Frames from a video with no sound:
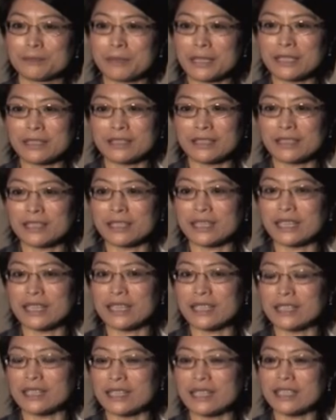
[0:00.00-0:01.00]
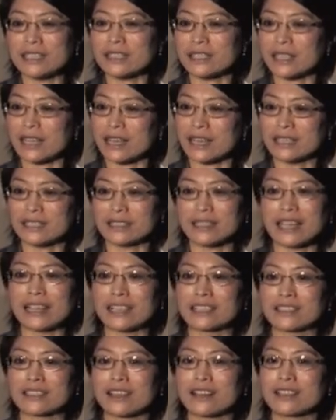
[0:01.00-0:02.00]
Basically, this kind of
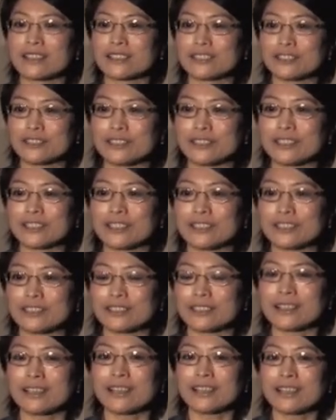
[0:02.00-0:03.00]
technology is